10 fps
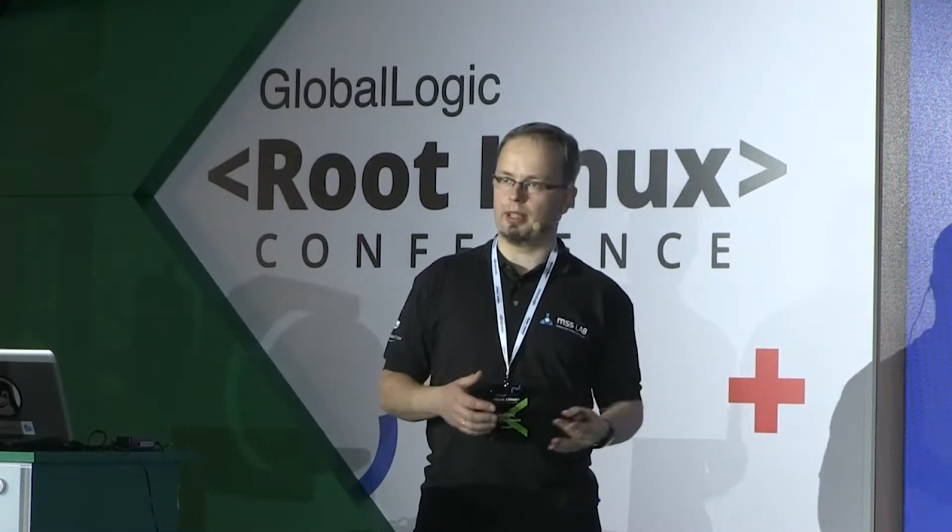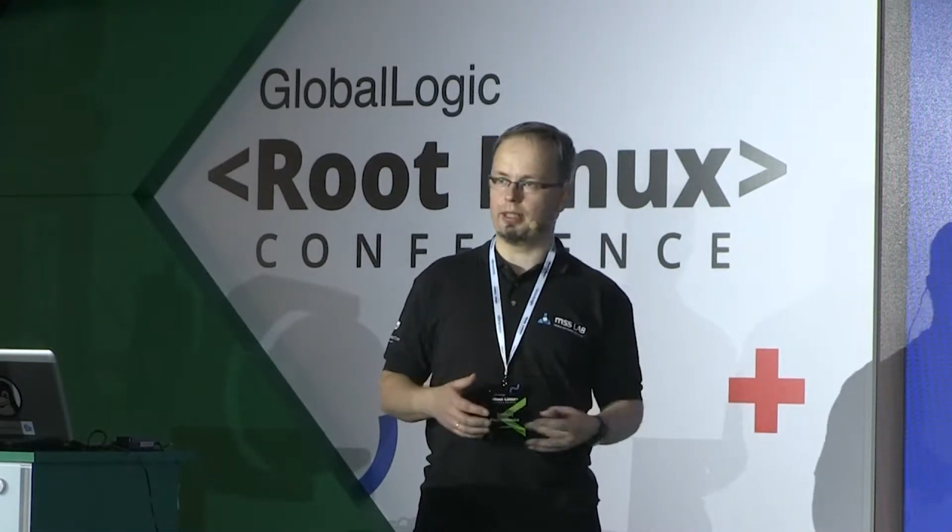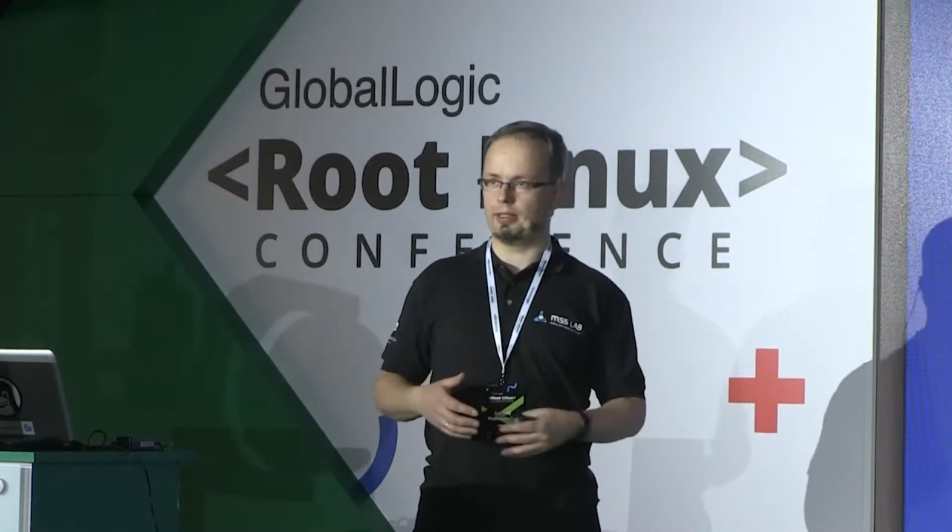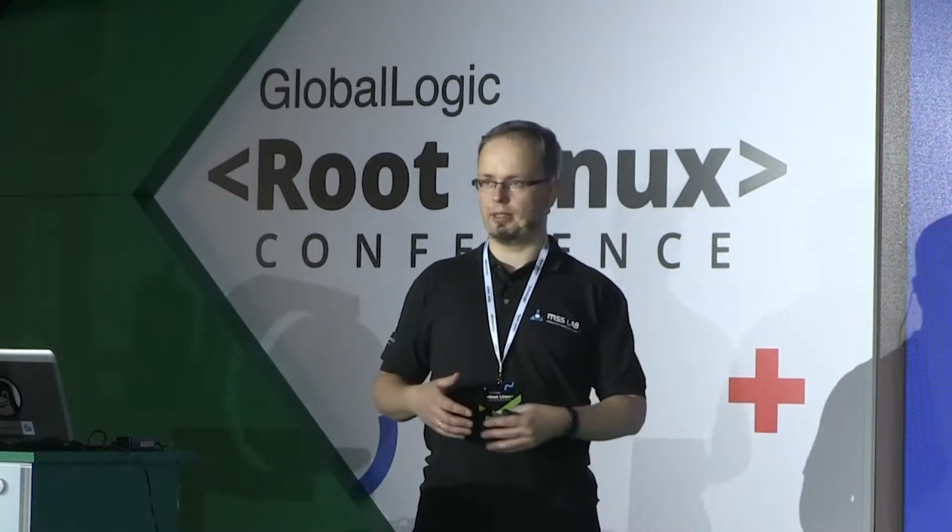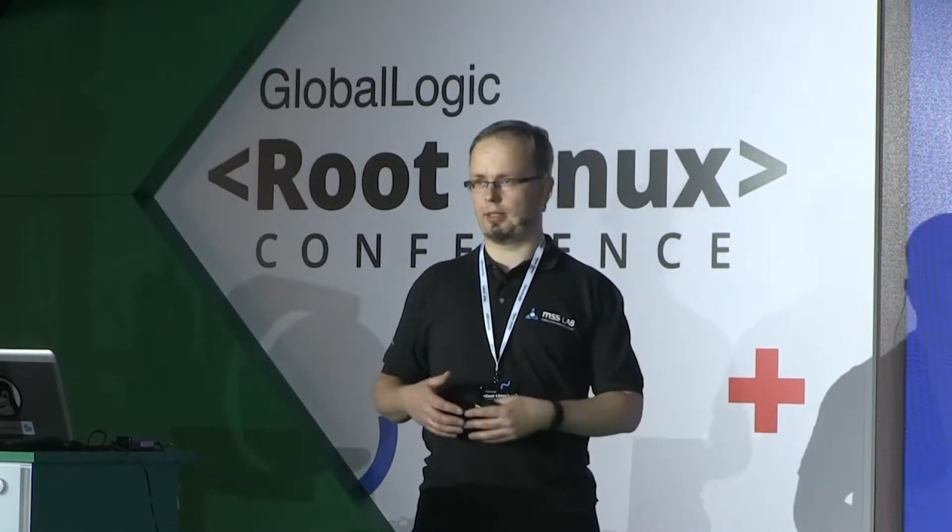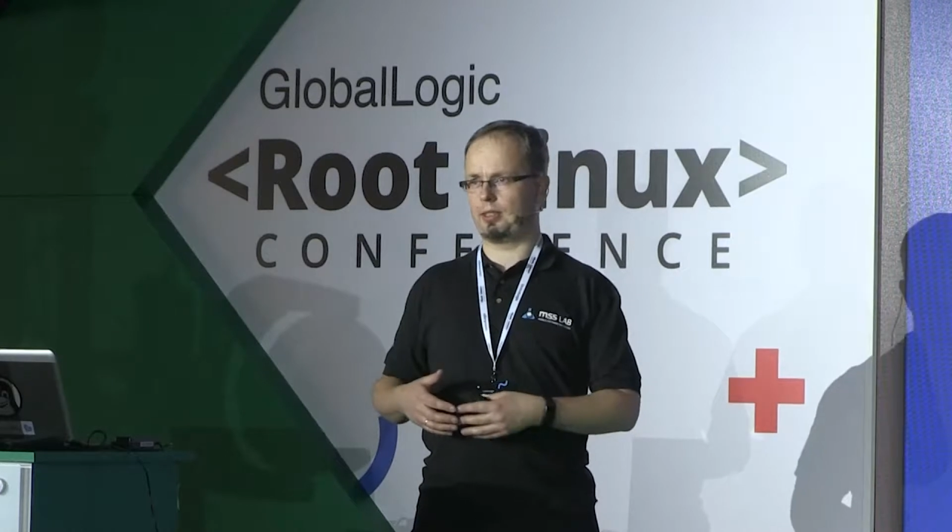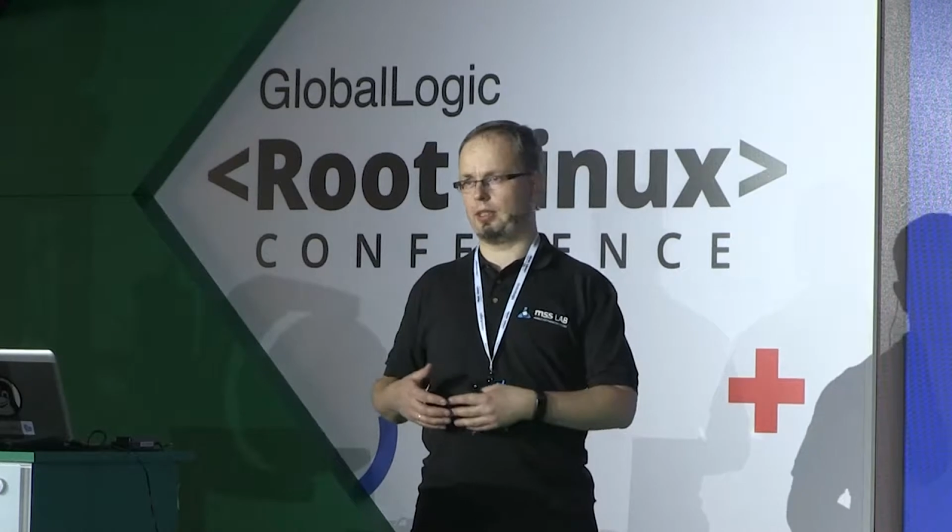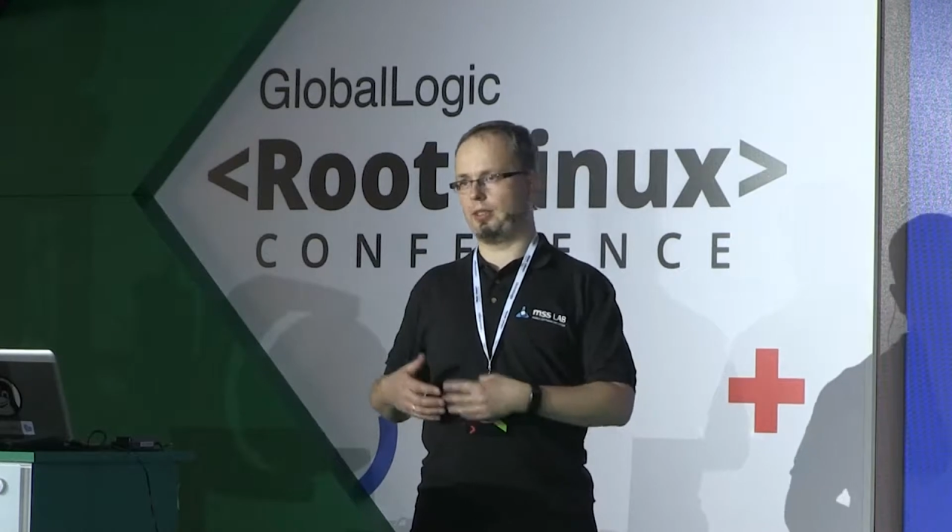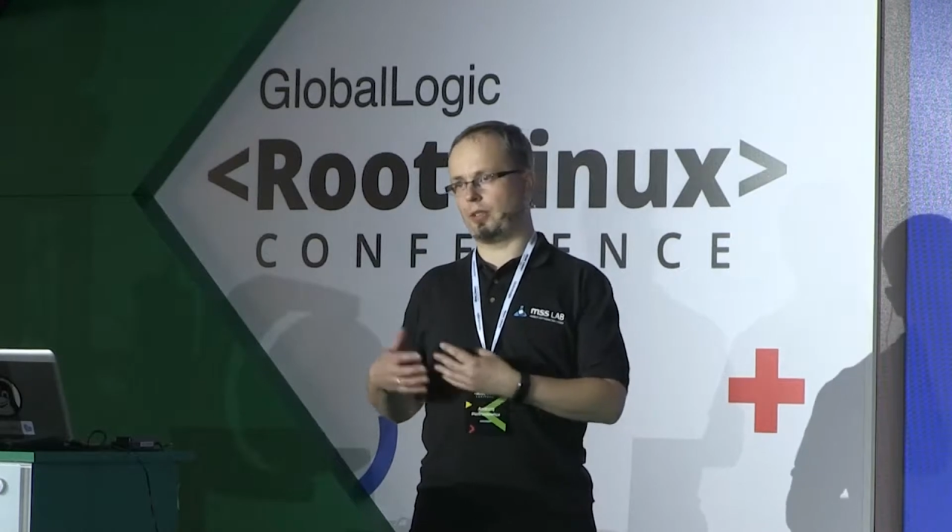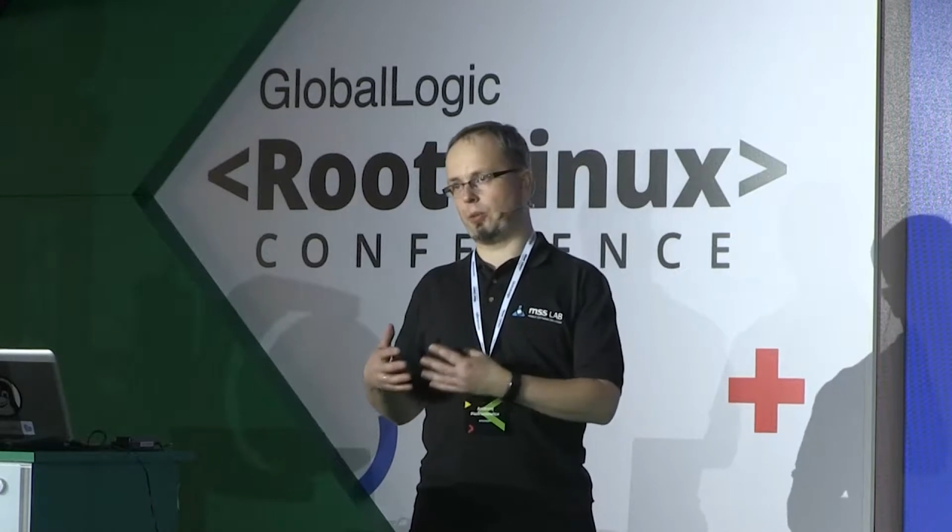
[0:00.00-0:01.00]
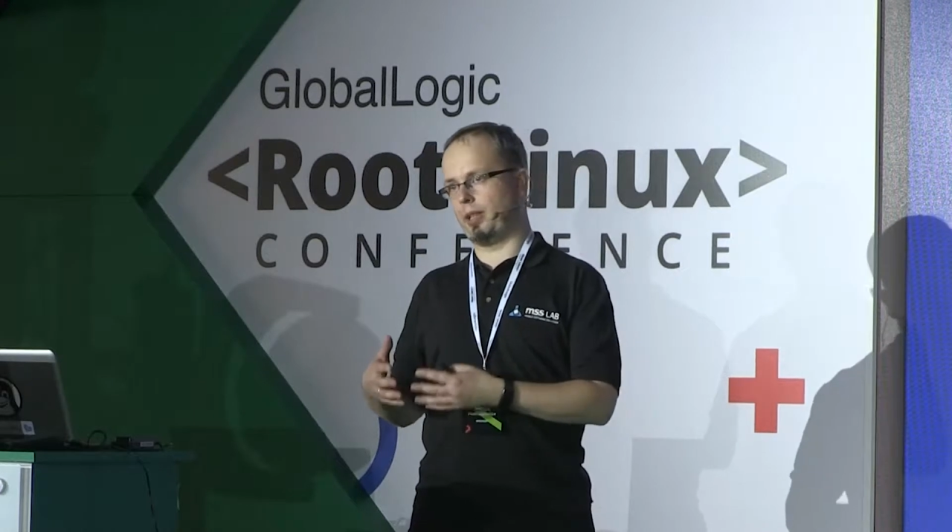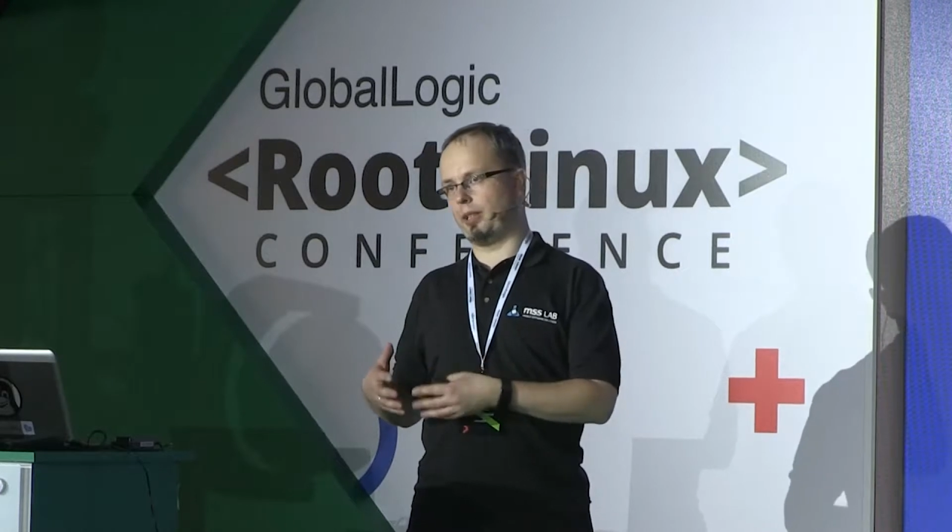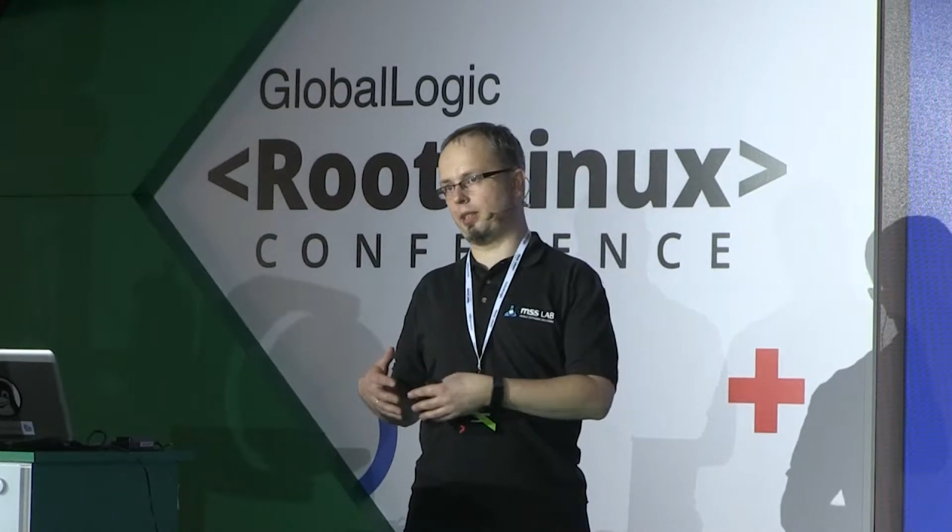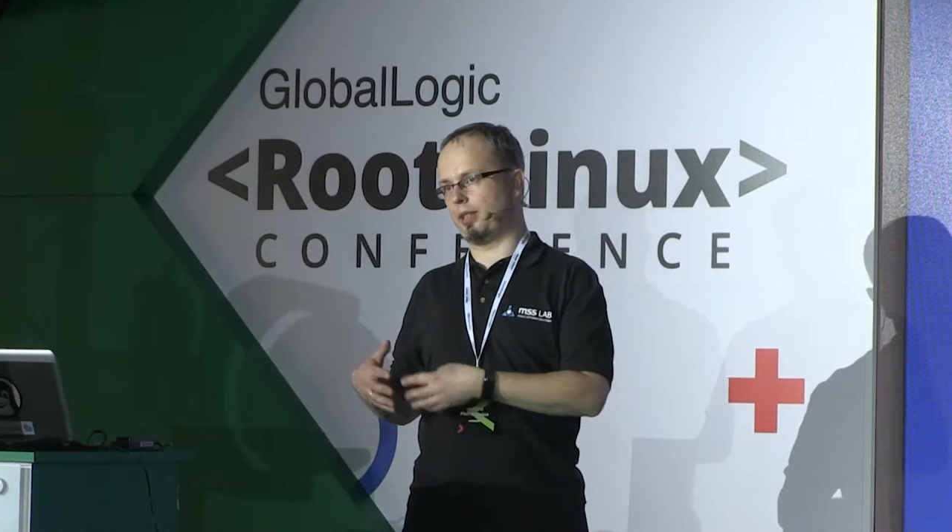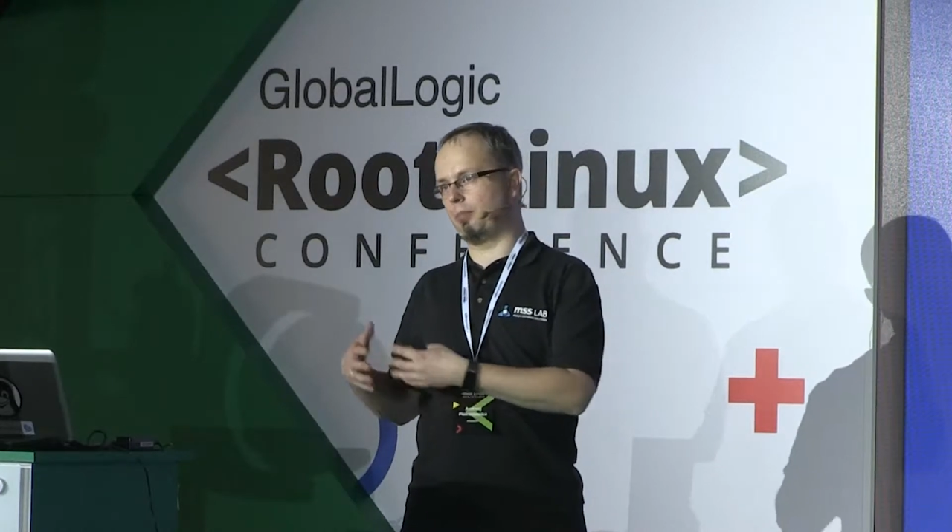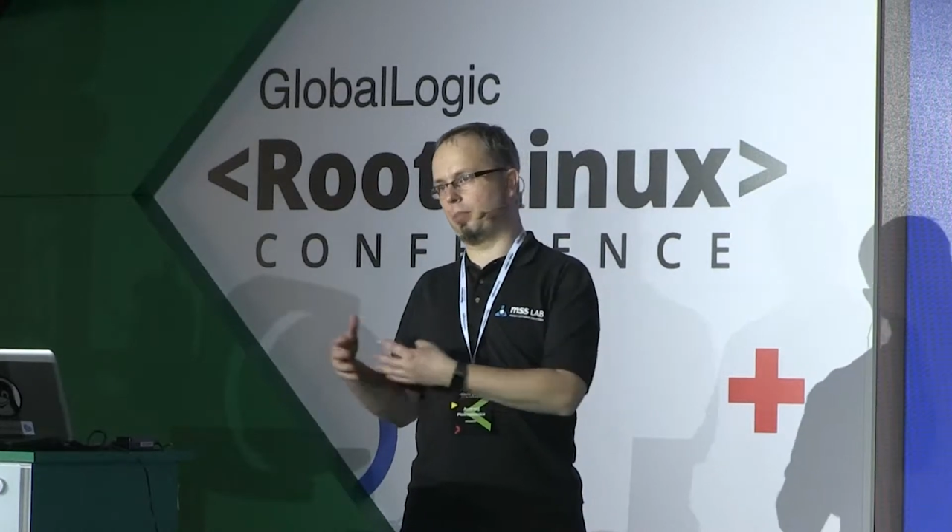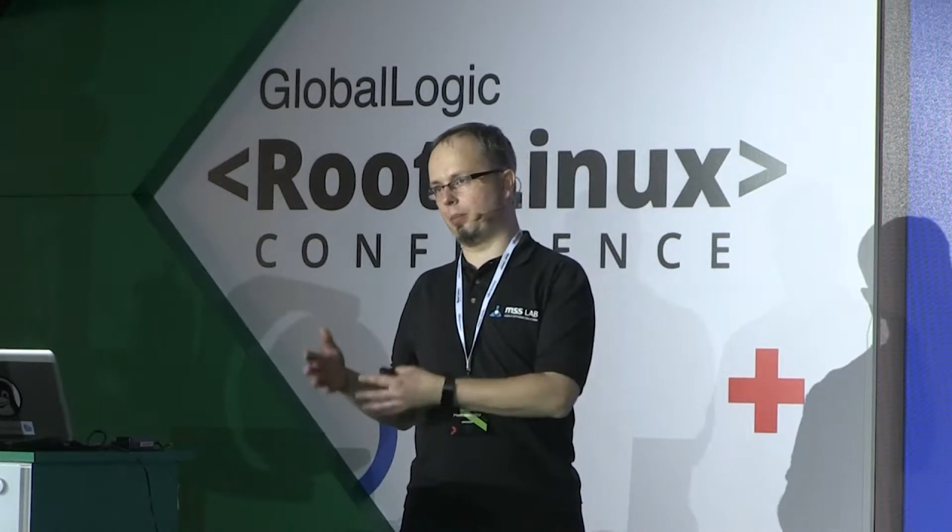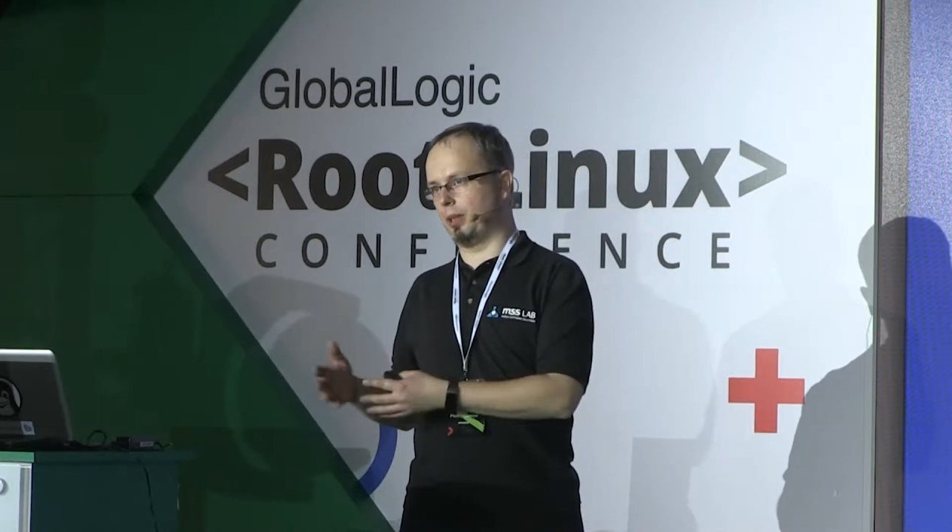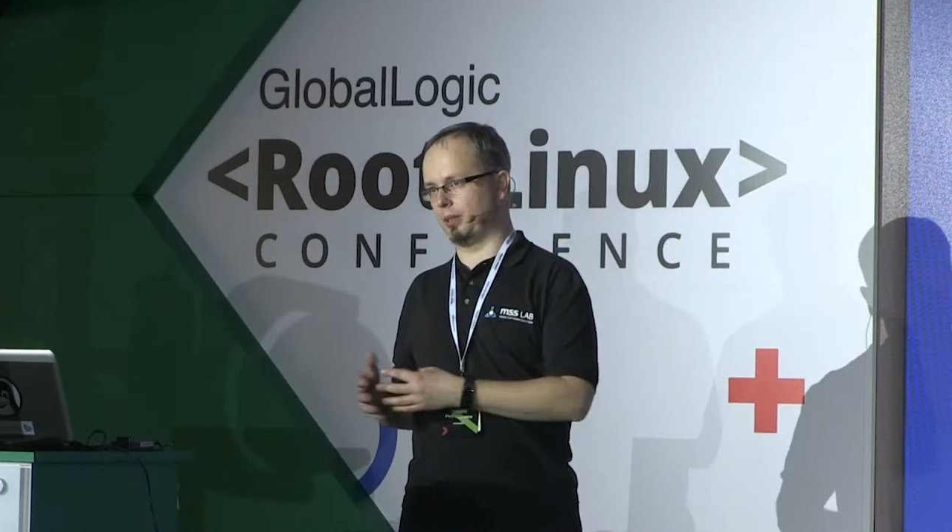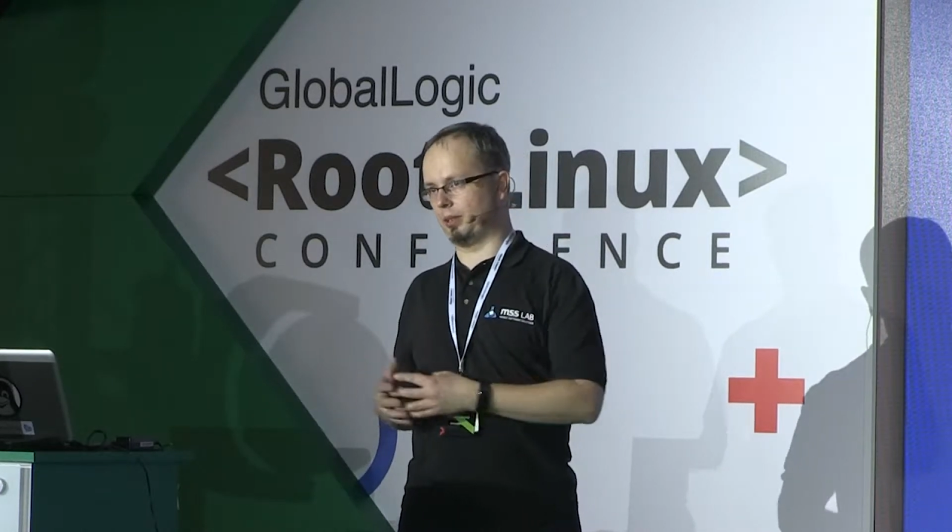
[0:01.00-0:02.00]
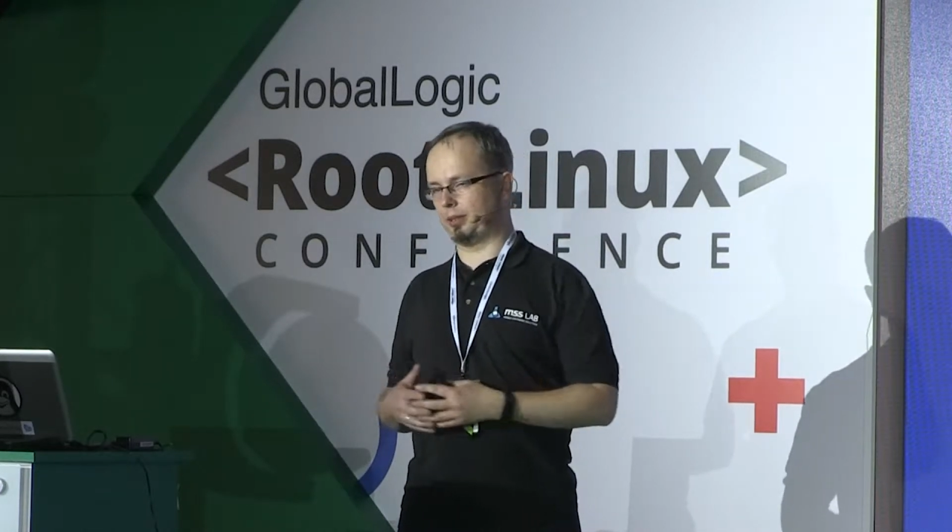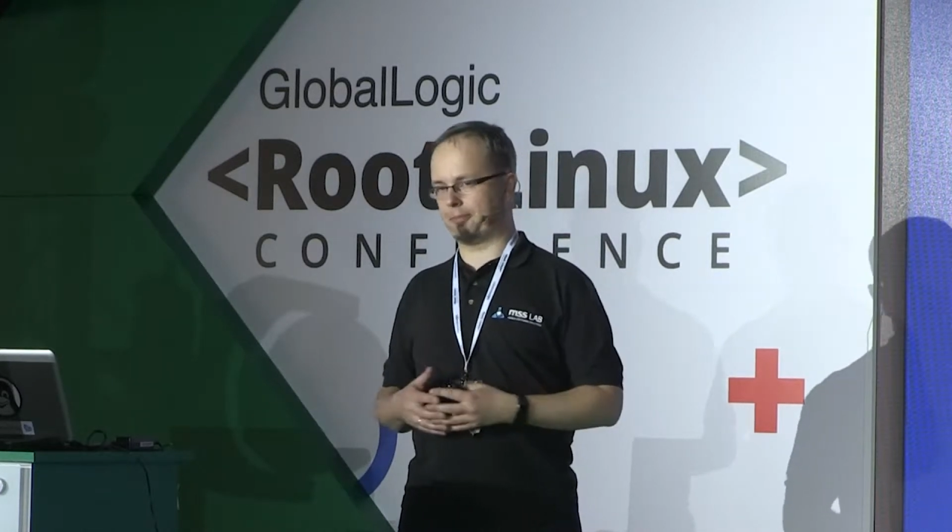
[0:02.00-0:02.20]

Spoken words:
and in the way it is implemented.